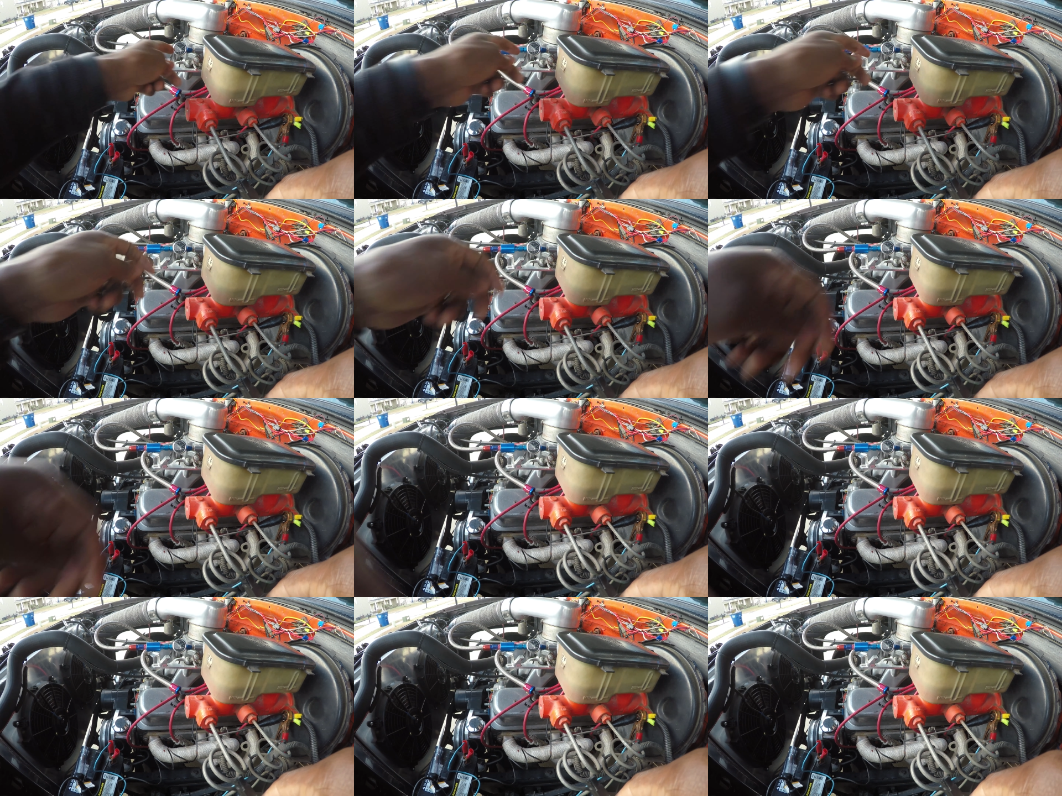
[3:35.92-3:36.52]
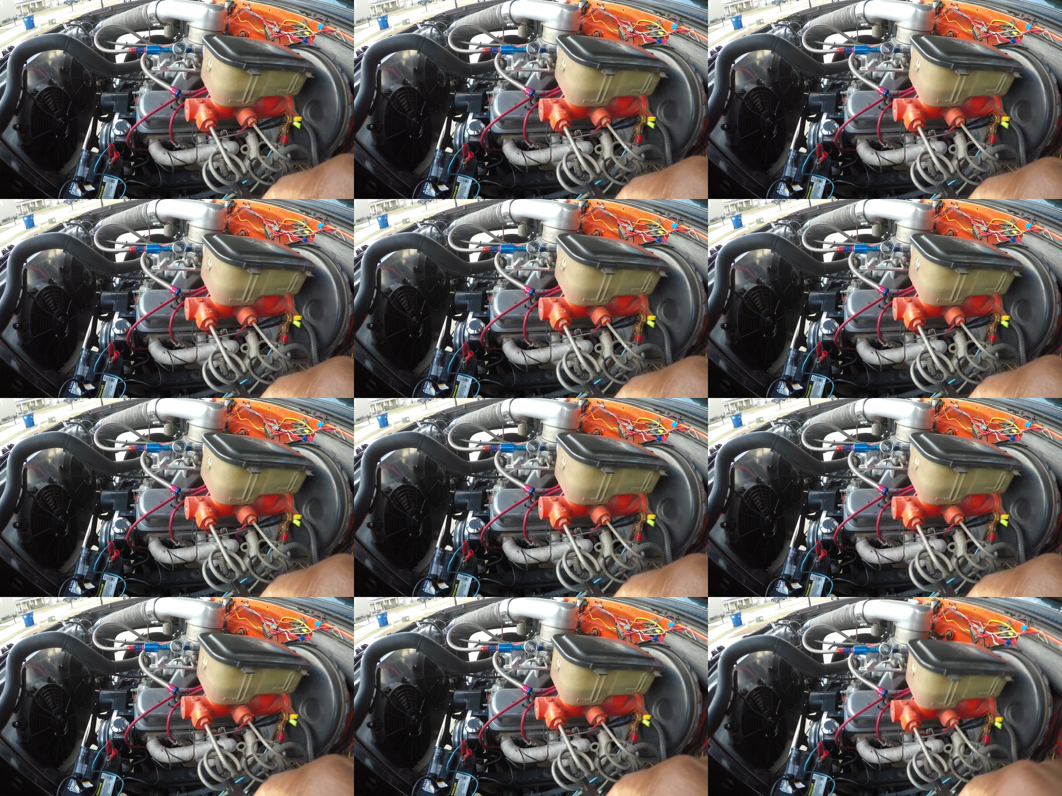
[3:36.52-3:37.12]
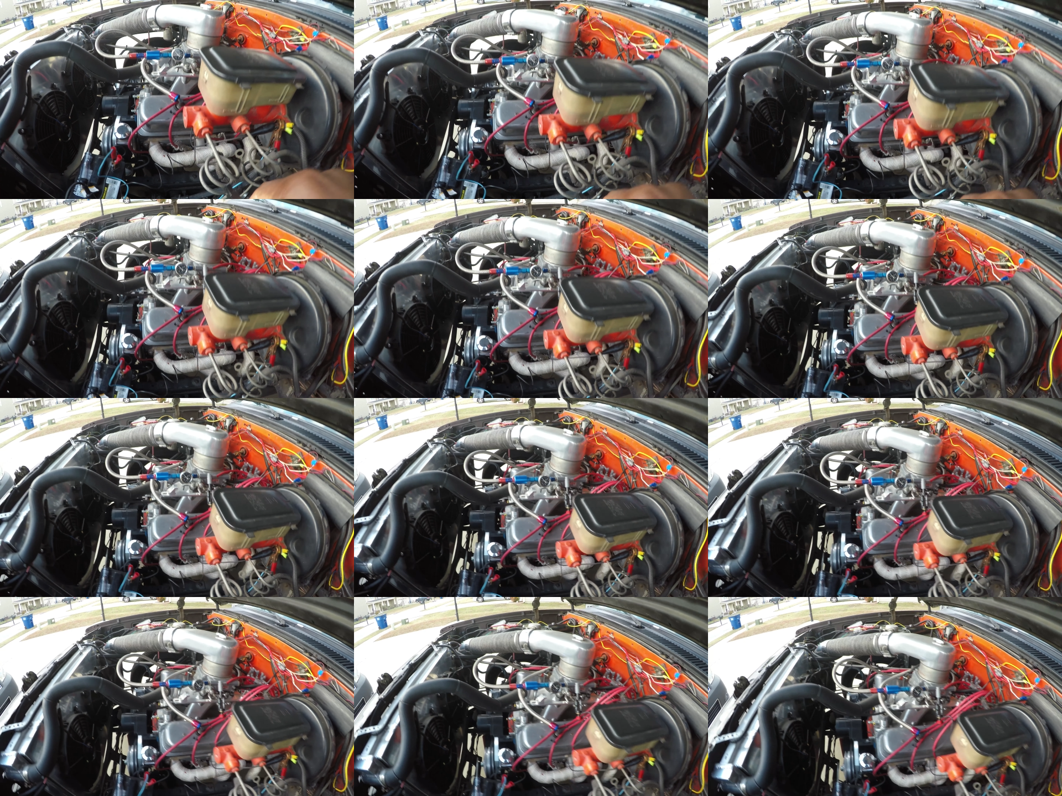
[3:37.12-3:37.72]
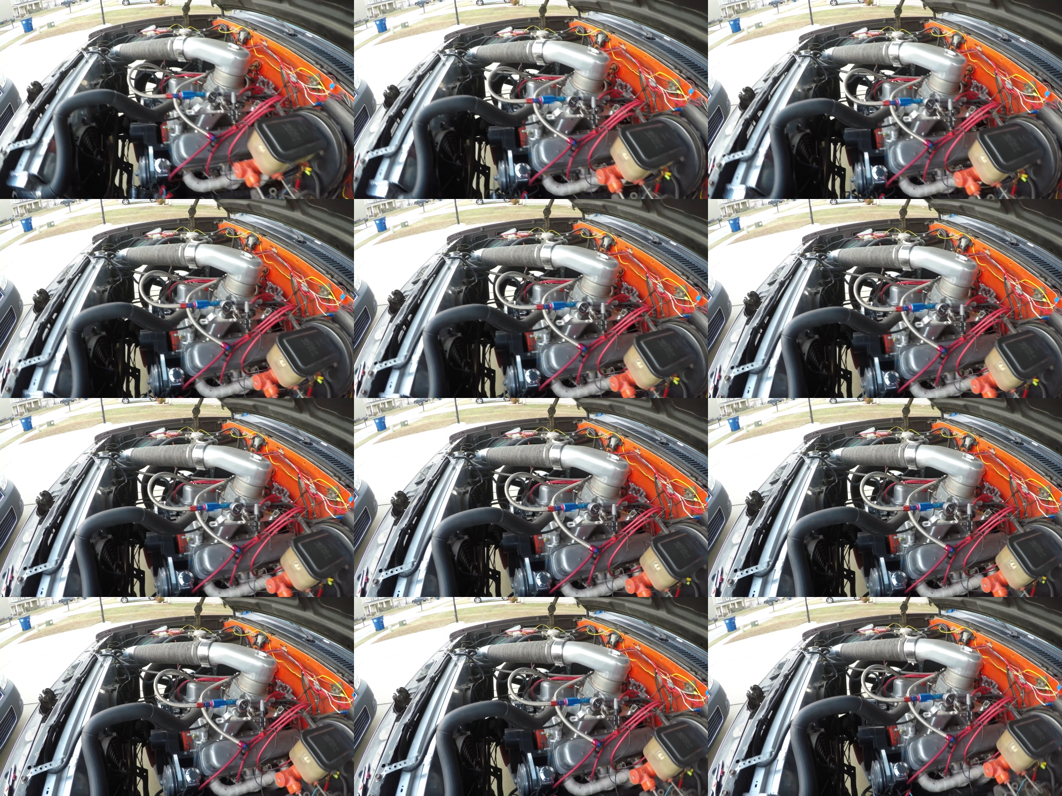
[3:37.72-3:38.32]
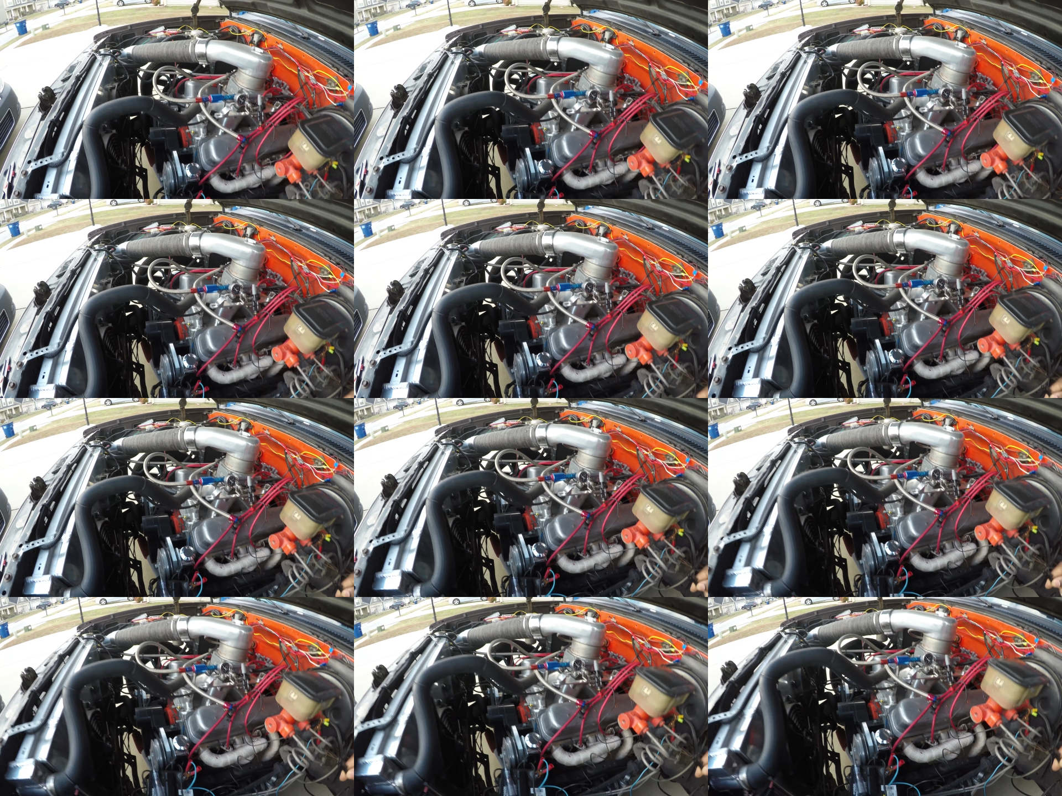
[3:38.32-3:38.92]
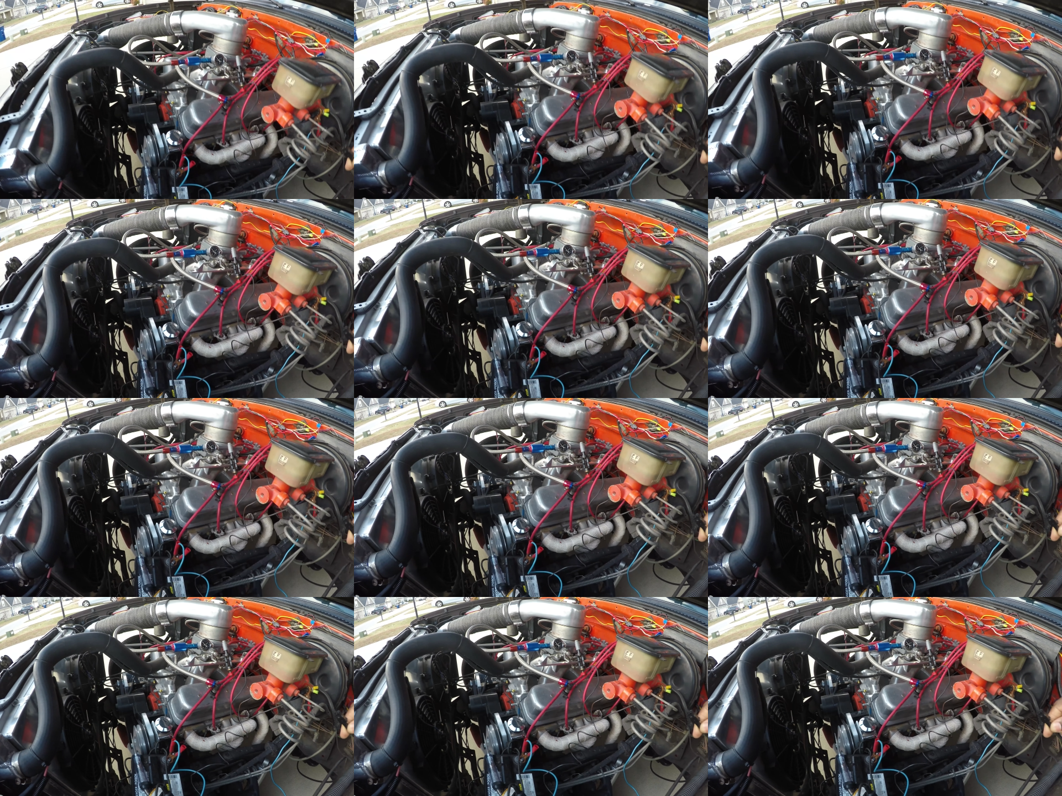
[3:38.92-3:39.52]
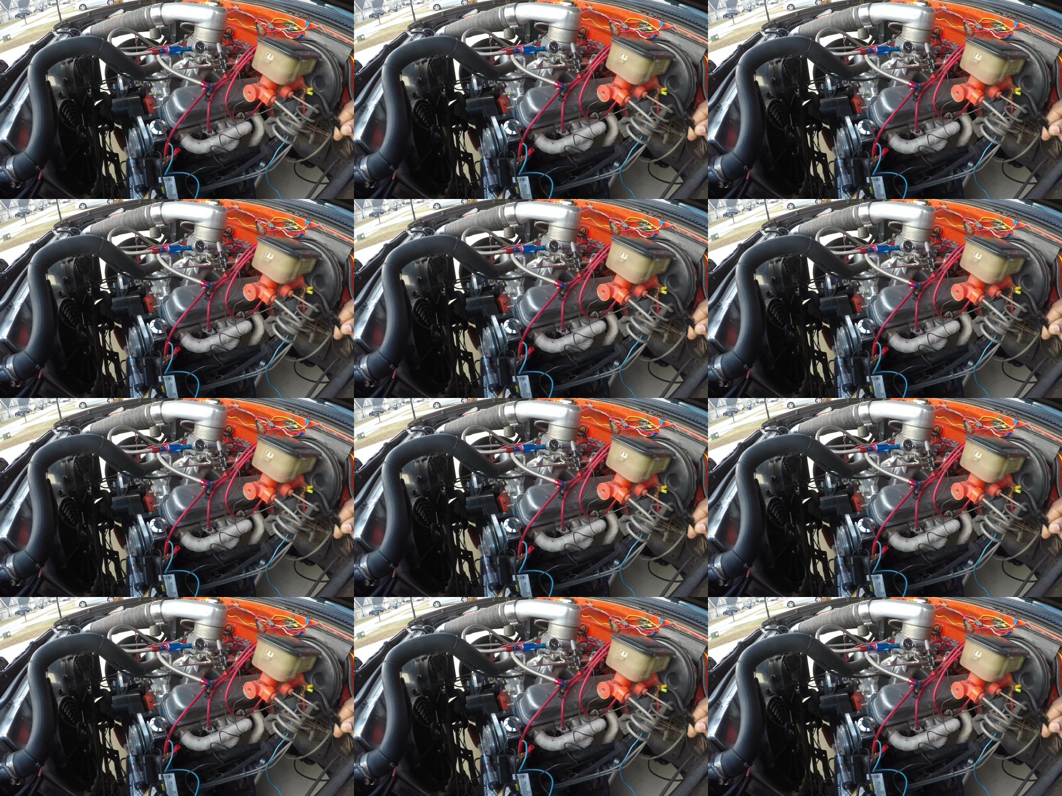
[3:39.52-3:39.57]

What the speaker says: No face is visible, so there are no lips to read.